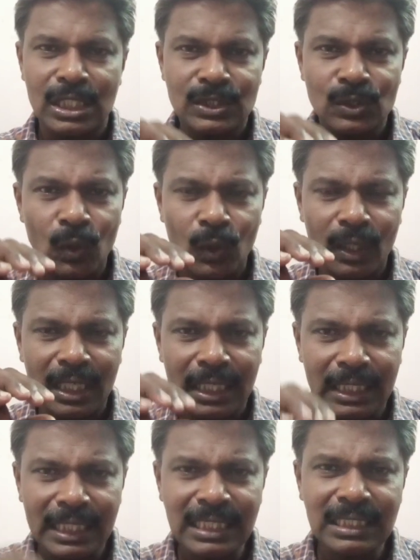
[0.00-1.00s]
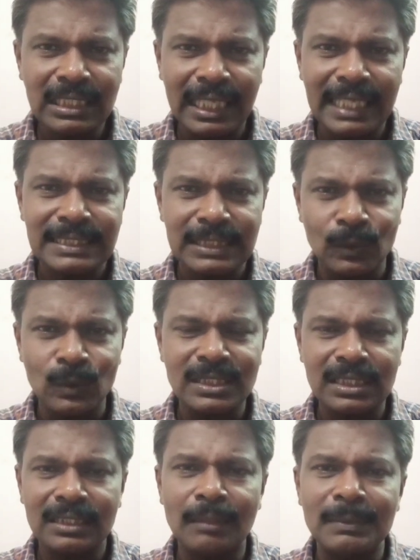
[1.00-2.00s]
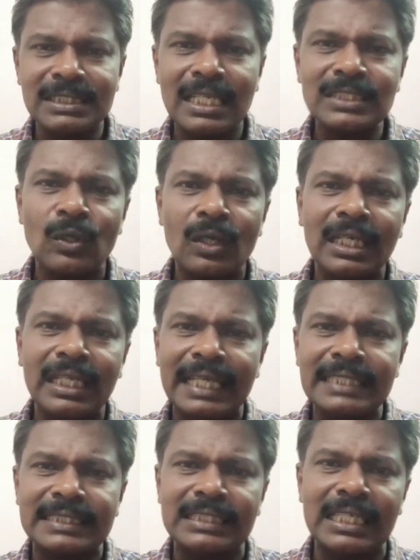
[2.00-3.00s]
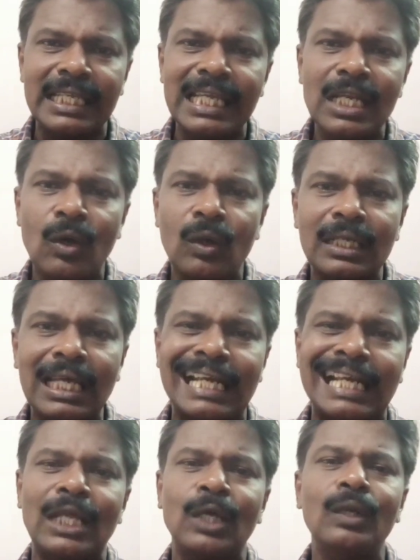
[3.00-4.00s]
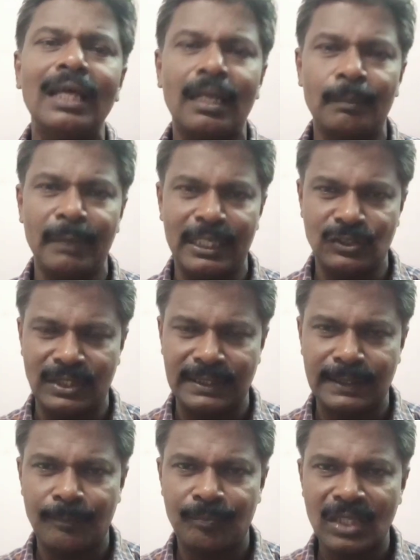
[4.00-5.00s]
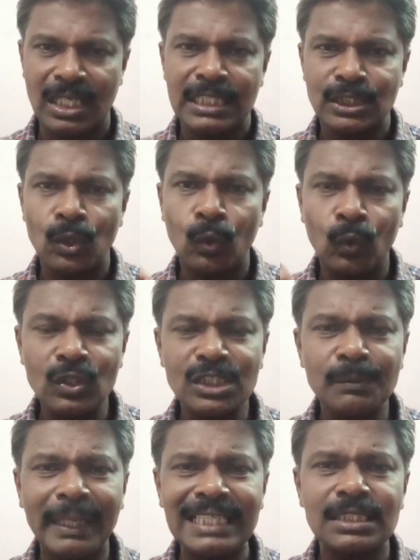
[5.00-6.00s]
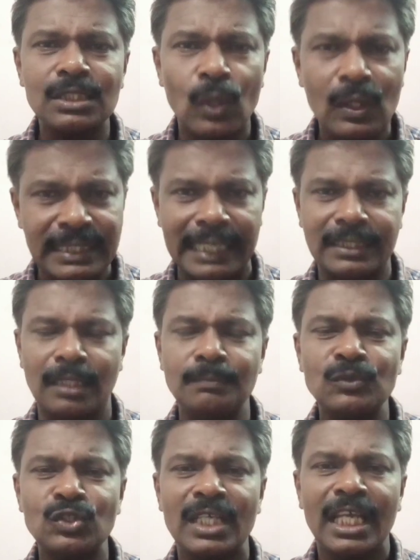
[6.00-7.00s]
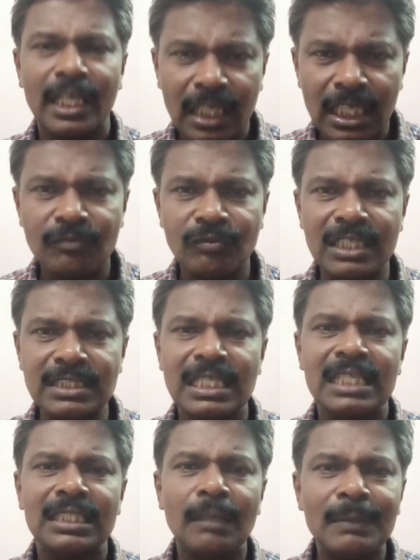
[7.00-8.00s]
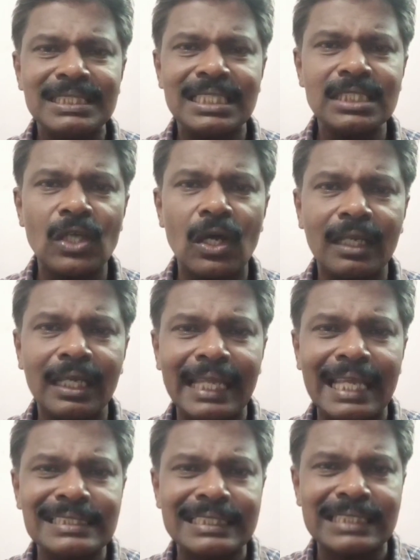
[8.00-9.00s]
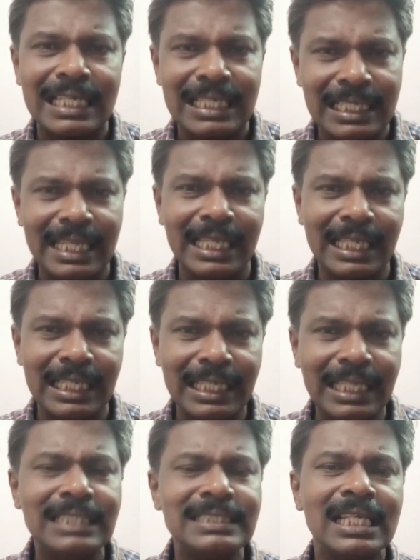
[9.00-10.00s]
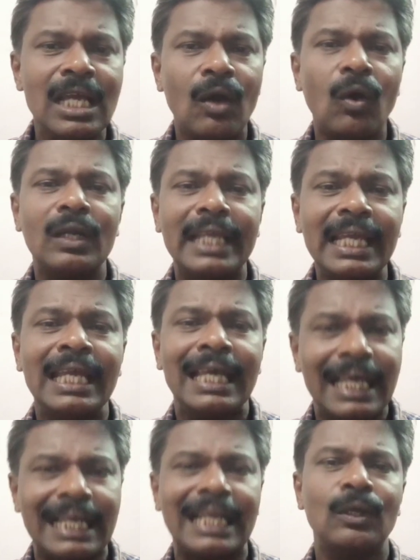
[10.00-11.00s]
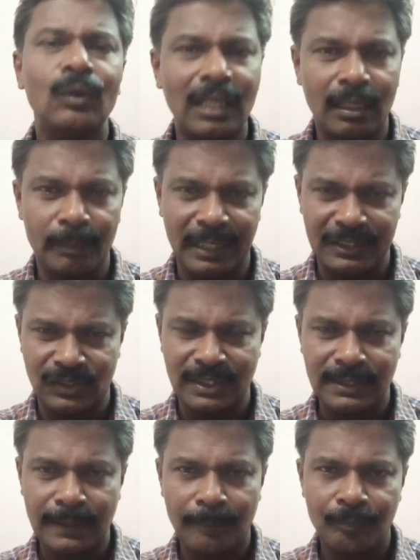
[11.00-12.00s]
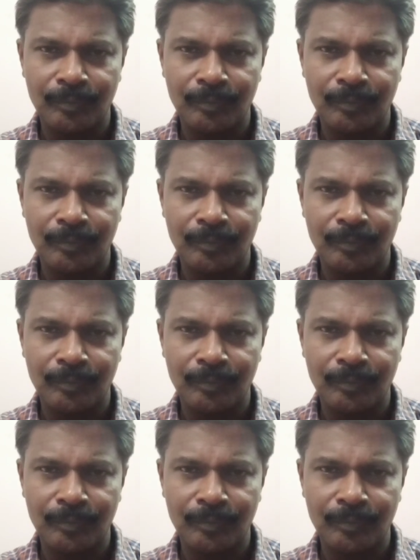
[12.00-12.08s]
So in these goods, the business organization deal on a regular basis. So goods means those items in which the business organization deals on a regular basis.